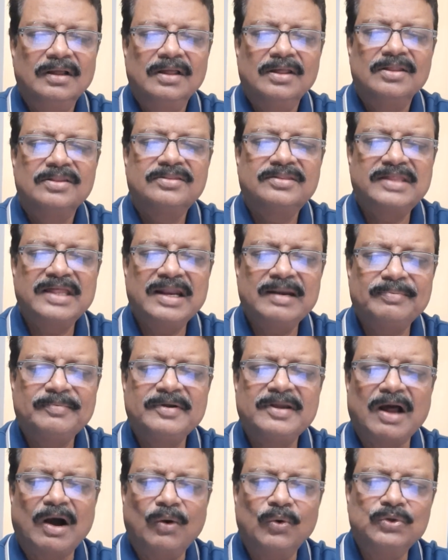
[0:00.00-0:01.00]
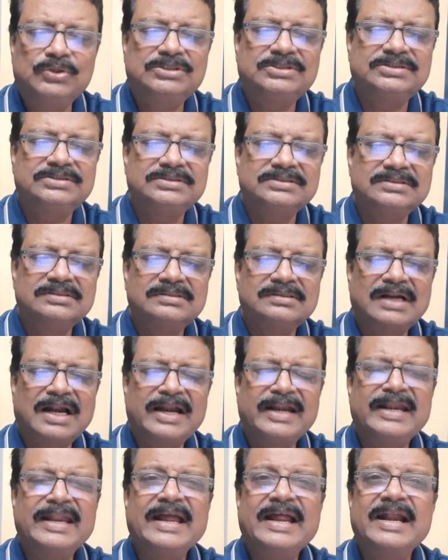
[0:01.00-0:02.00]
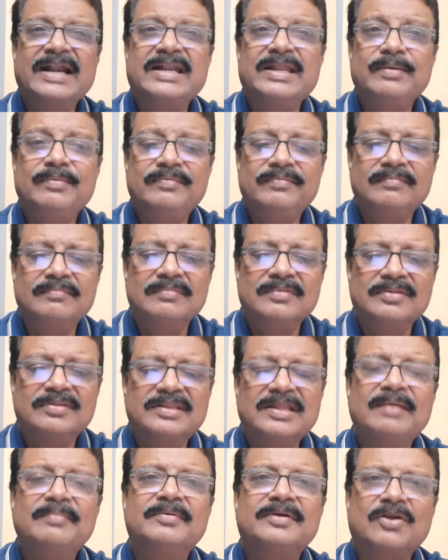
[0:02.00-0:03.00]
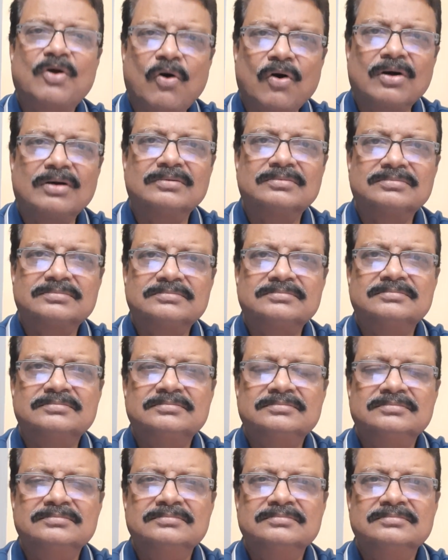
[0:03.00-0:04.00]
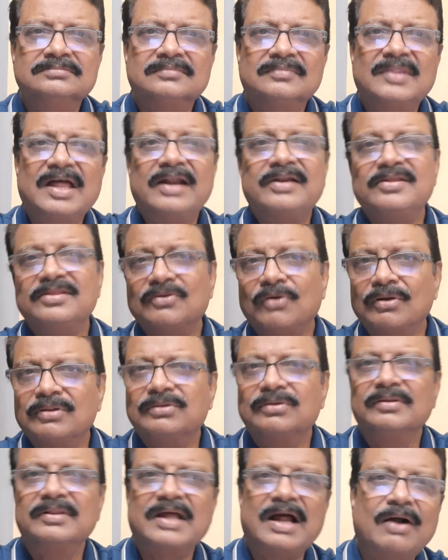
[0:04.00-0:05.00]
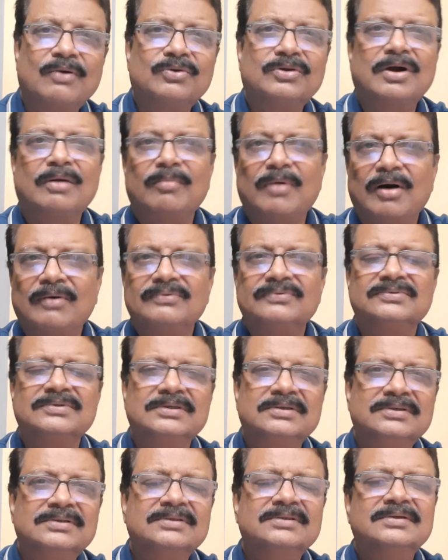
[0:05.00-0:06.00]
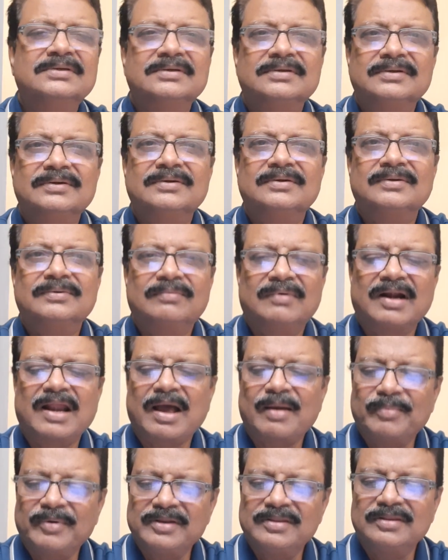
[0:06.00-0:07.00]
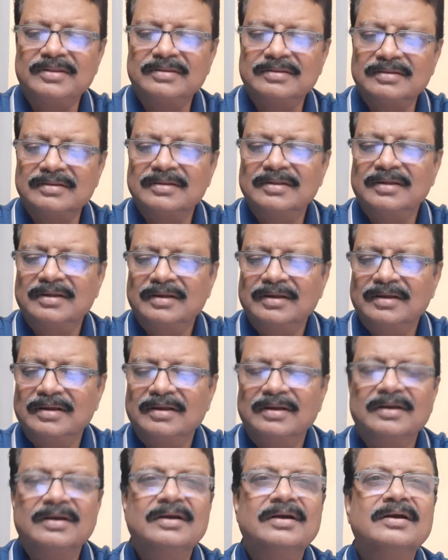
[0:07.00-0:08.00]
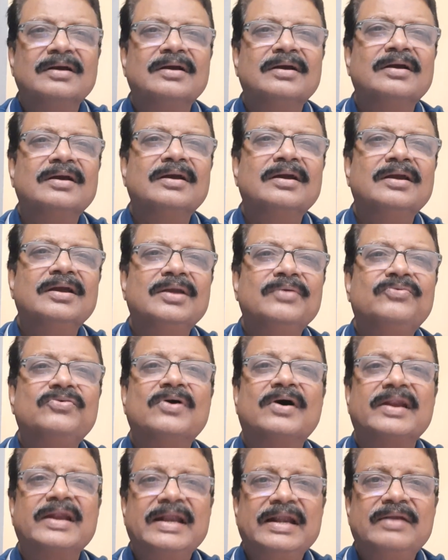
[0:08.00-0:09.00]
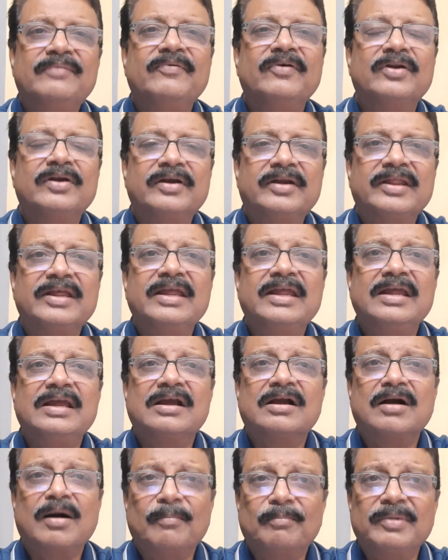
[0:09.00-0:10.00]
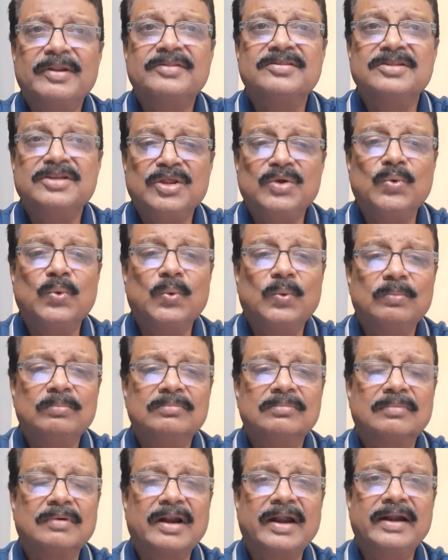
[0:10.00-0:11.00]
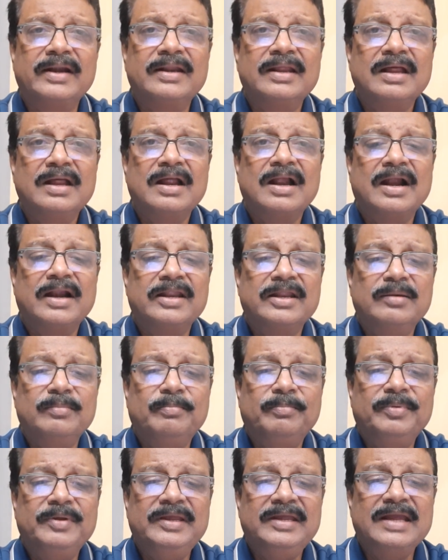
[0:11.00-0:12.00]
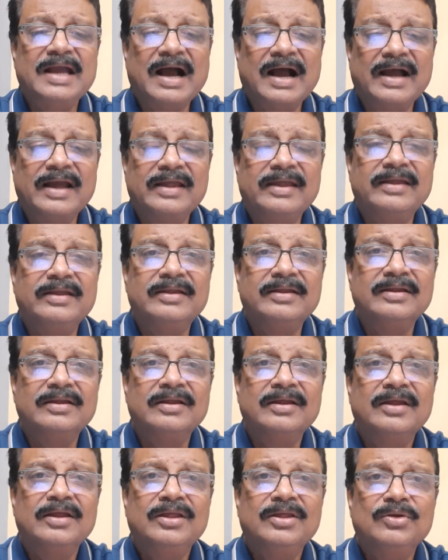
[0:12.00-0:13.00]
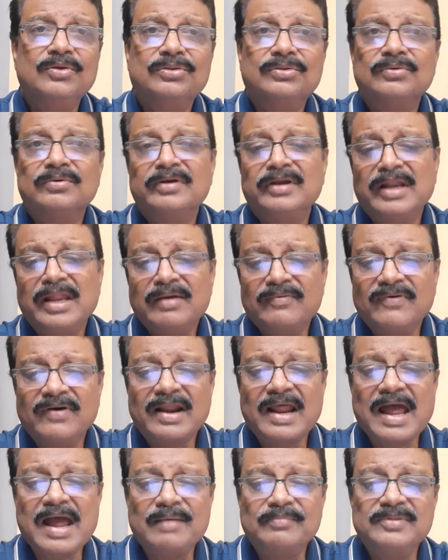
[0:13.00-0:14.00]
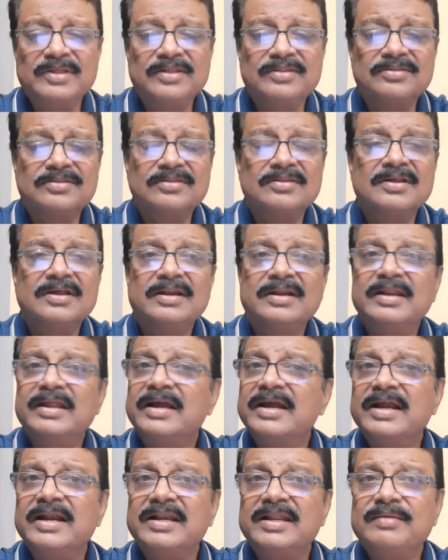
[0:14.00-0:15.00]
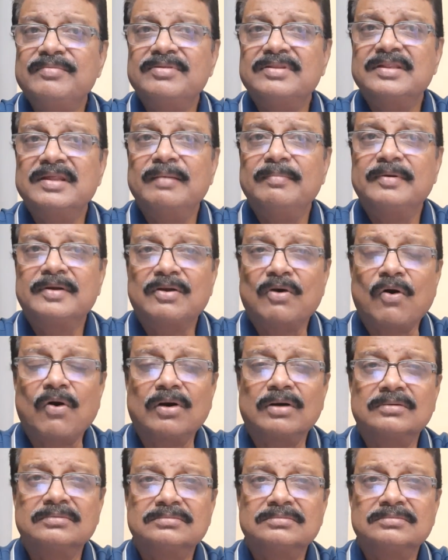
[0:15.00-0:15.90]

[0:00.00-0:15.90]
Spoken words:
Self-doubt and negative self-talk. That is also the outcome of what happens if you are in inferiority complex in you, right? And in PI, you should never have this negative self-talk.